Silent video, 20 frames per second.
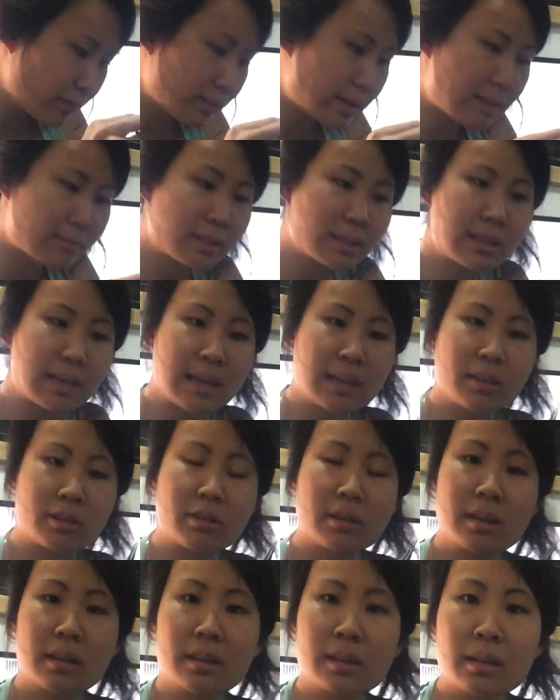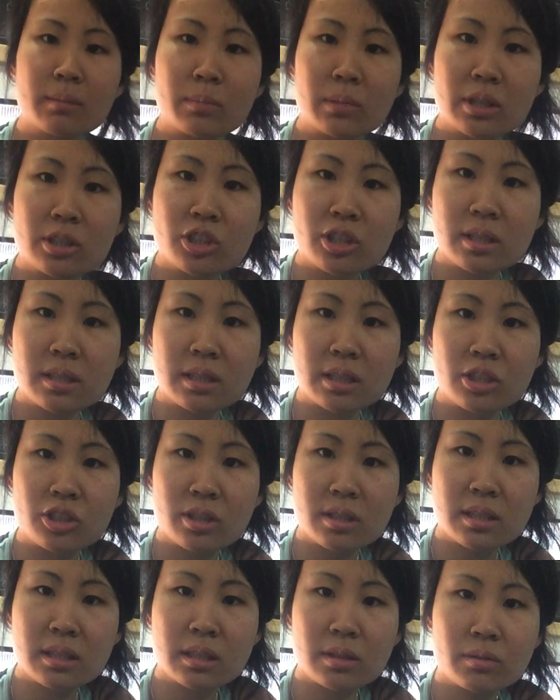even have to yank it or anything, but it's
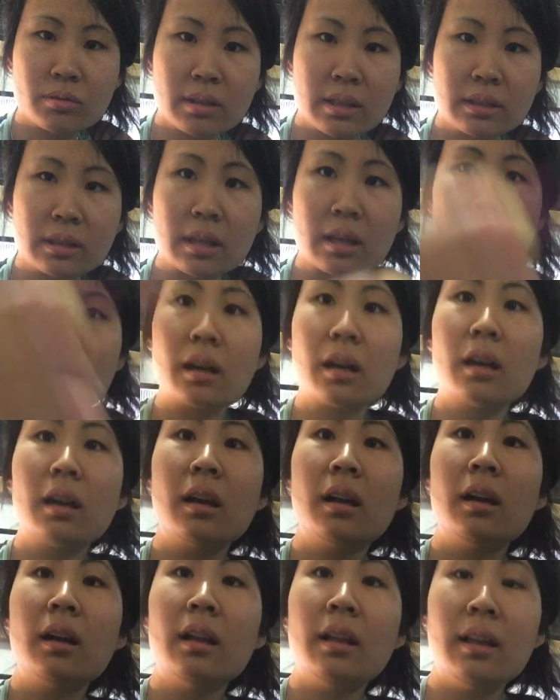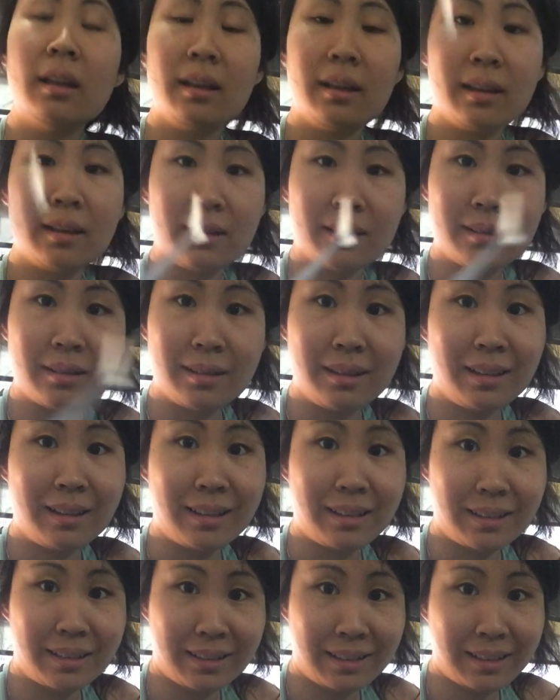just sitting right there.
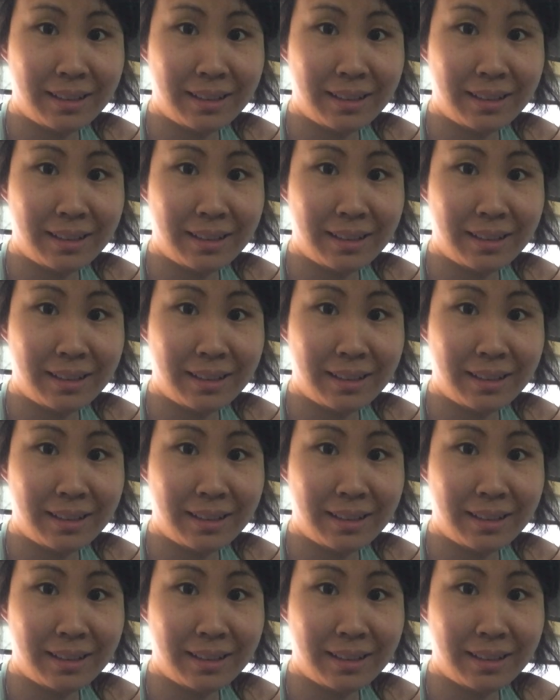Yeah.